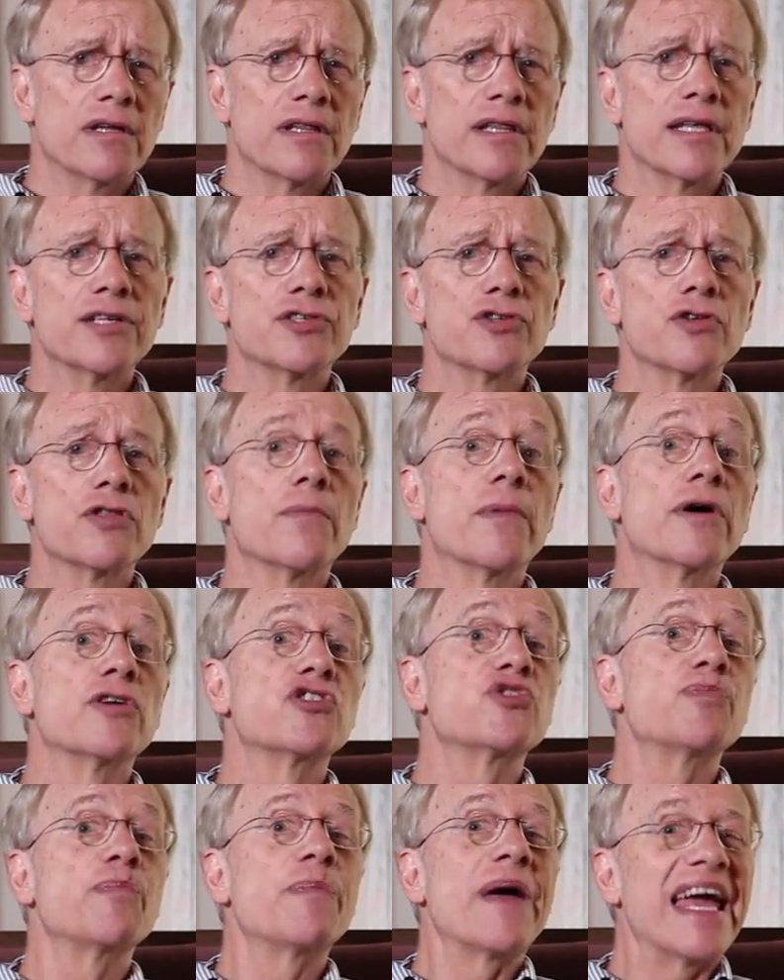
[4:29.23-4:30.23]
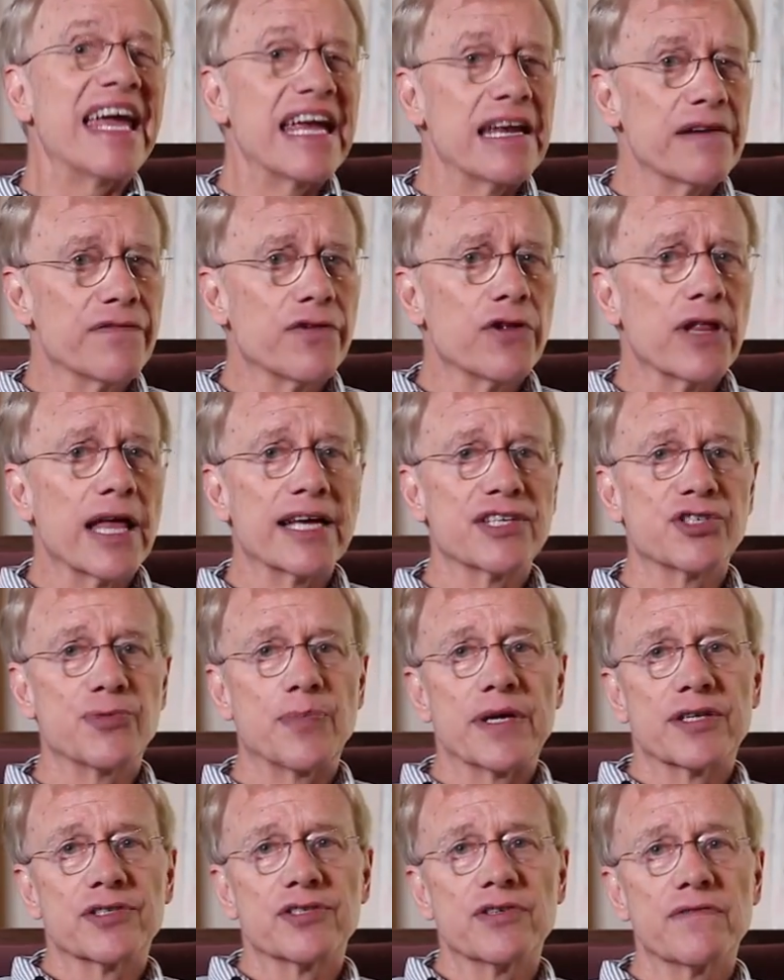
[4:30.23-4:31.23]
These are the most painful
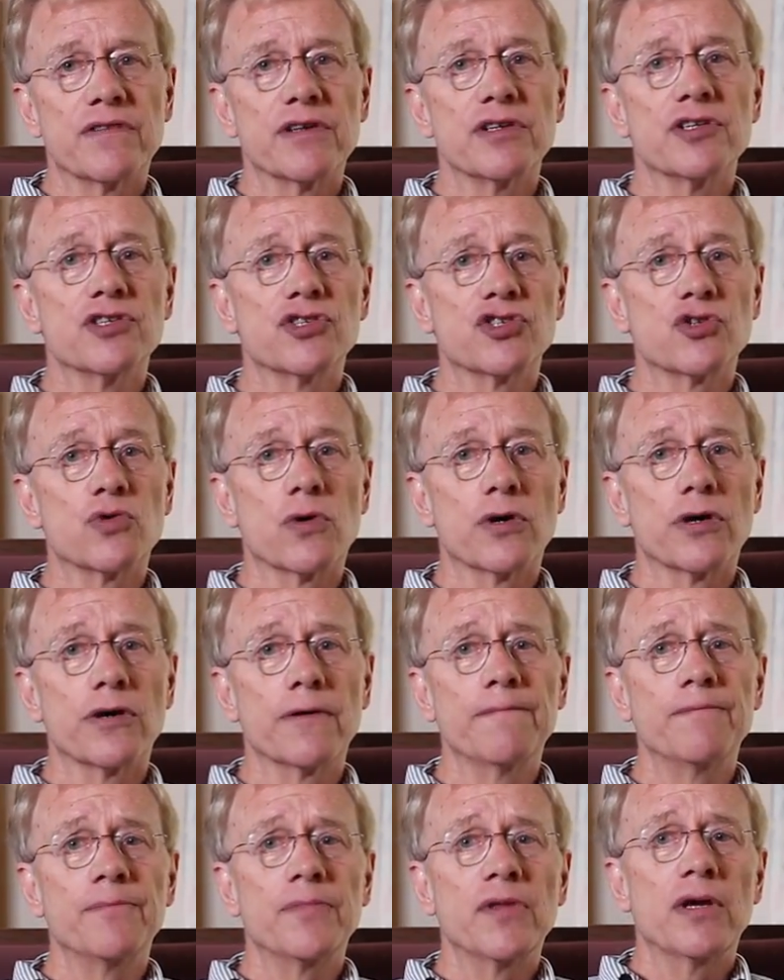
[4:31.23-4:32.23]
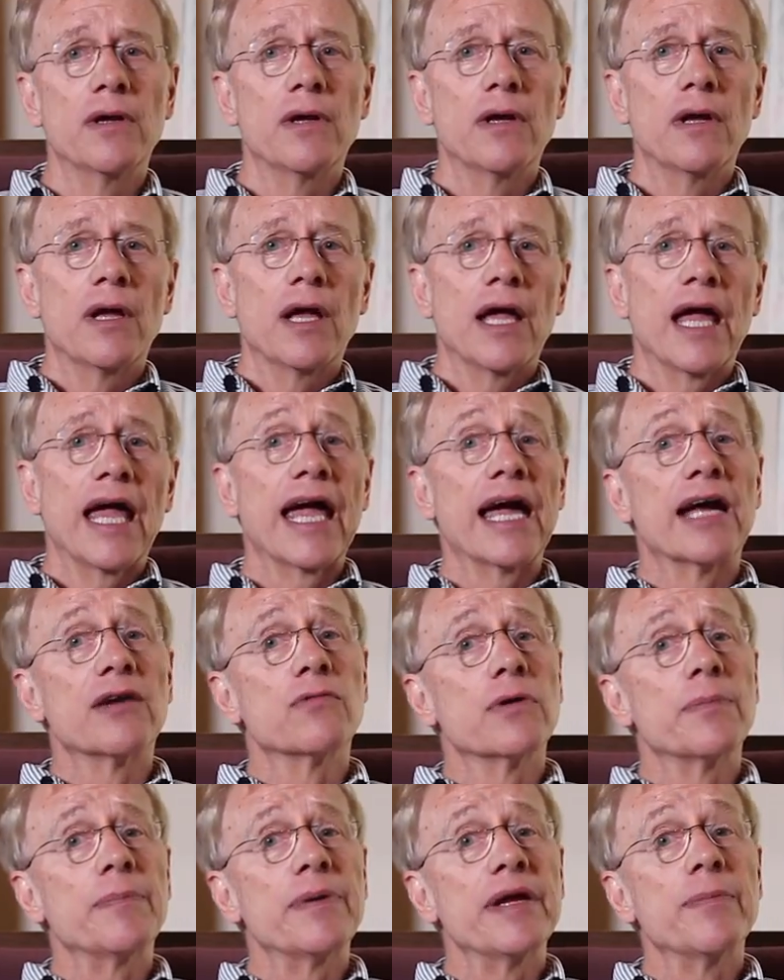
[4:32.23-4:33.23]
aspects of the disorder and
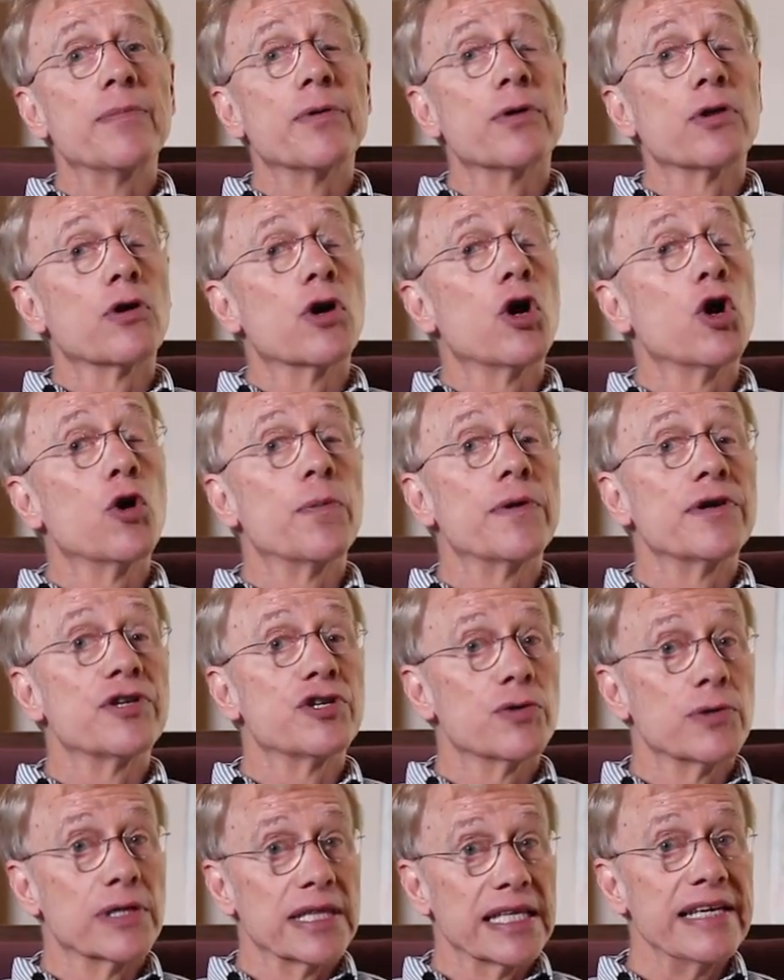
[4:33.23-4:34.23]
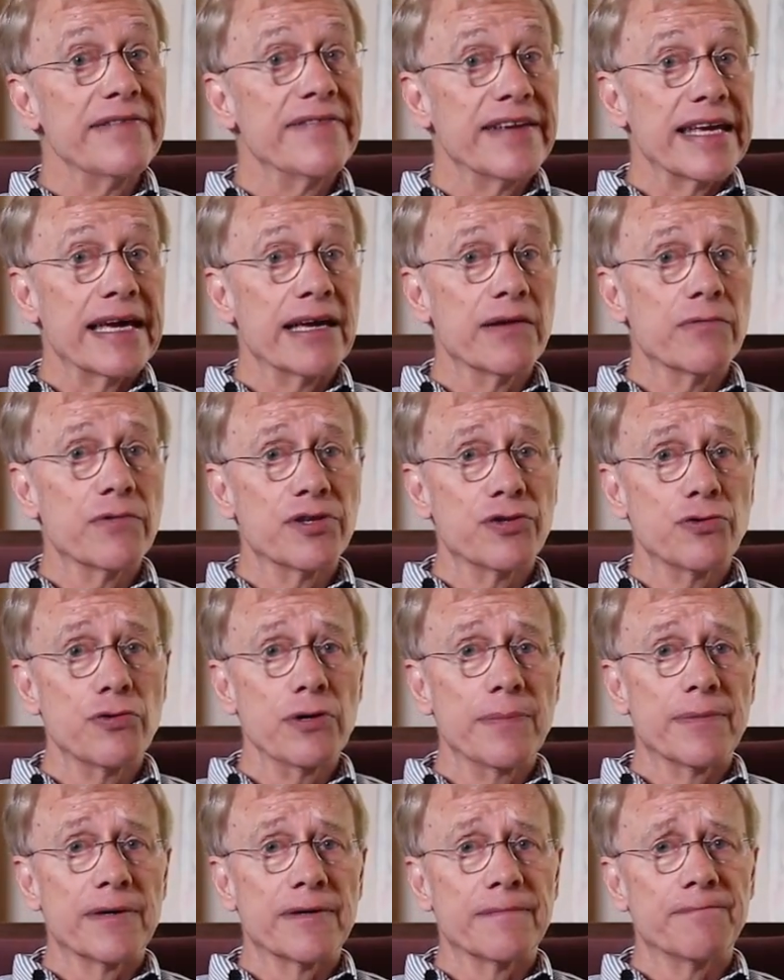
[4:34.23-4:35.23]
what people are hoping to alleviate with
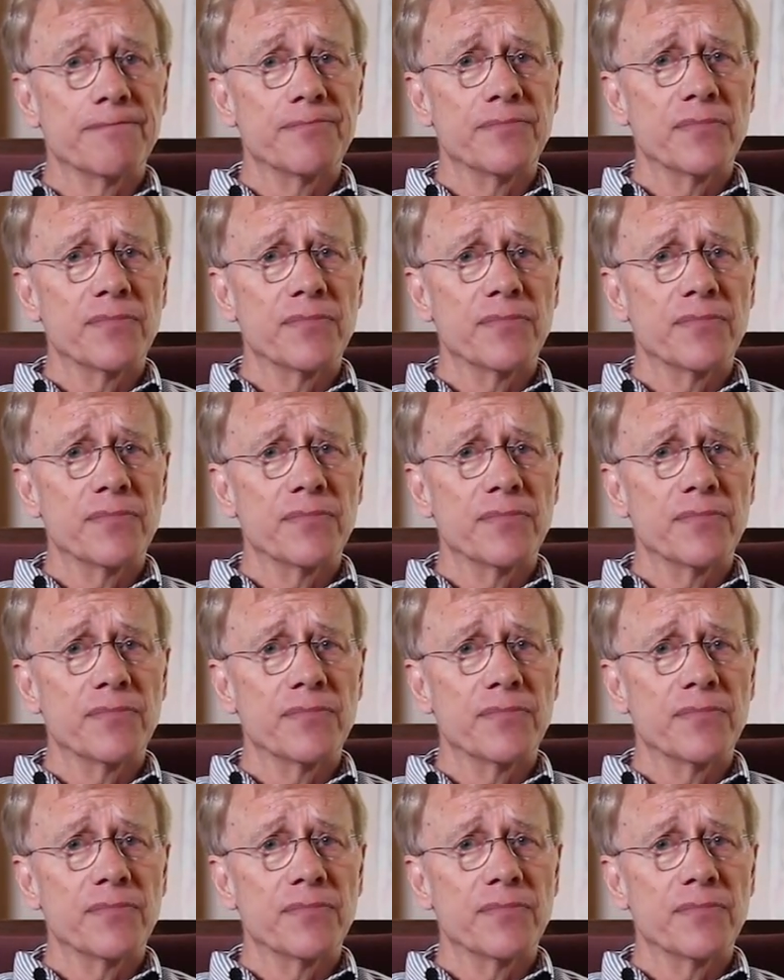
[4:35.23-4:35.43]
treatment.